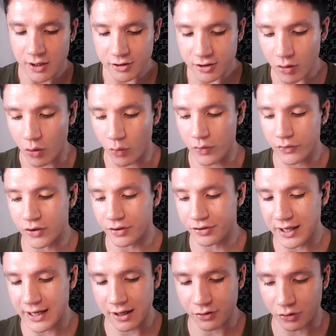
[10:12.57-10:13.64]
So we've got
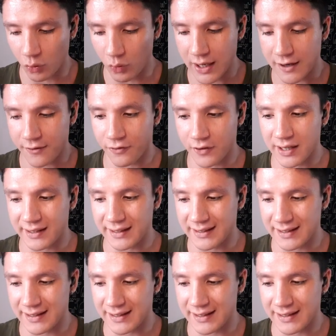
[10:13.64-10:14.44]
that out of the way. Finally,